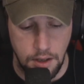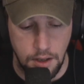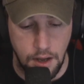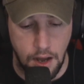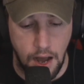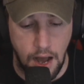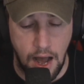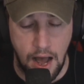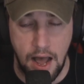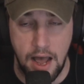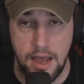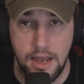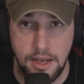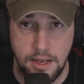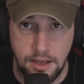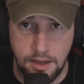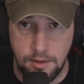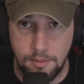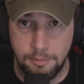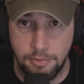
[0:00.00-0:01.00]
I
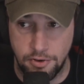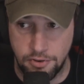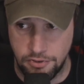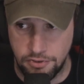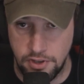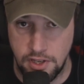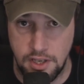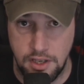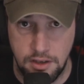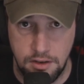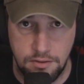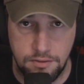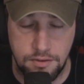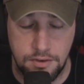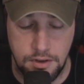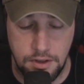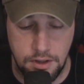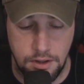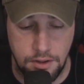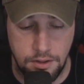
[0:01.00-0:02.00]
perceive
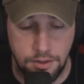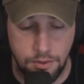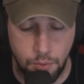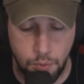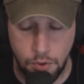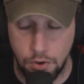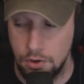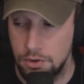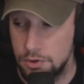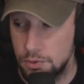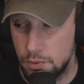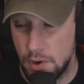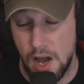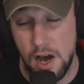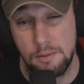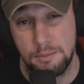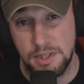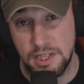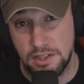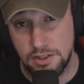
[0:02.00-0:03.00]
the world
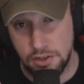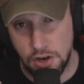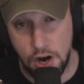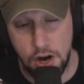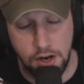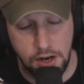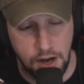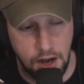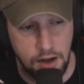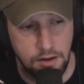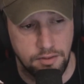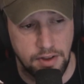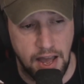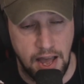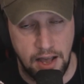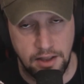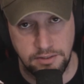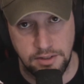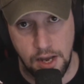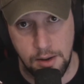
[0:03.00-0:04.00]
around me in Tarkov
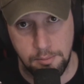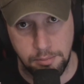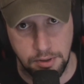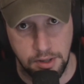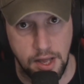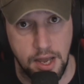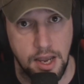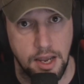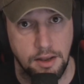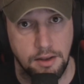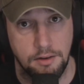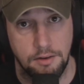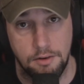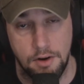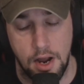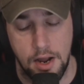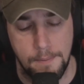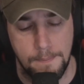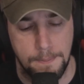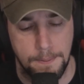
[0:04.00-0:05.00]
as I'm playing,
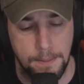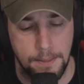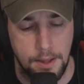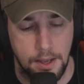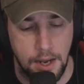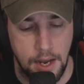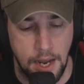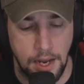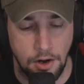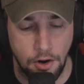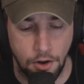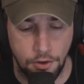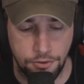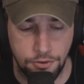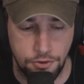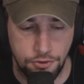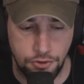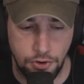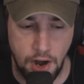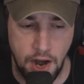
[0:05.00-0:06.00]
right? and also
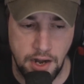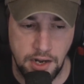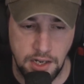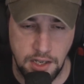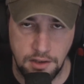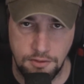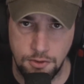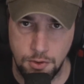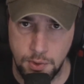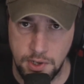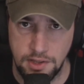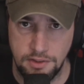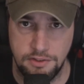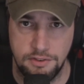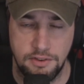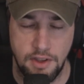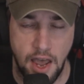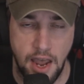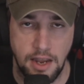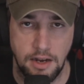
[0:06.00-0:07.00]
trying to give you
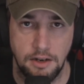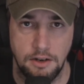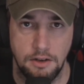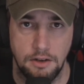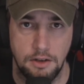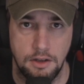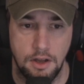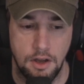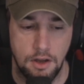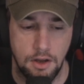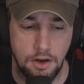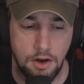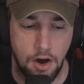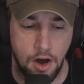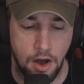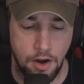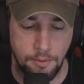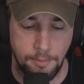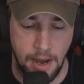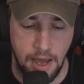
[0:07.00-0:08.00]
insight
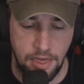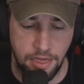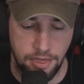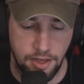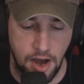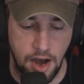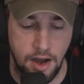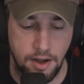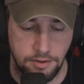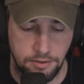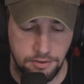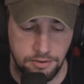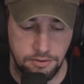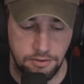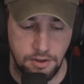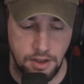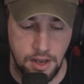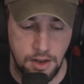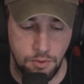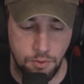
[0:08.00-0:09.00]
on my thoughts
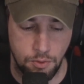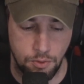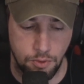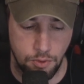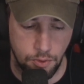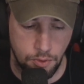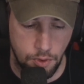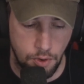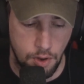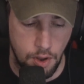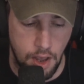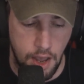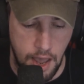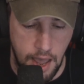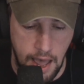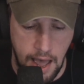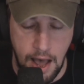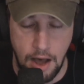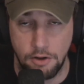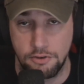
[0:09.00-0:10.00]
and
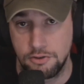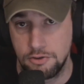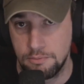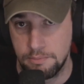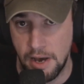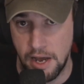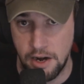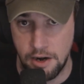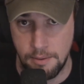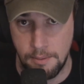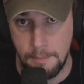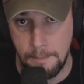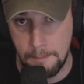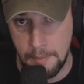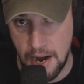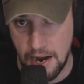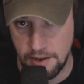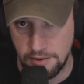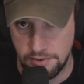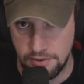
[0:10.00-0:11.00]
how to better
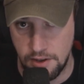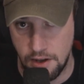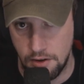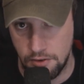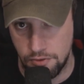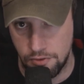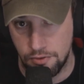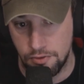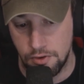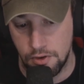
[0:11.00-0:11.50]
myself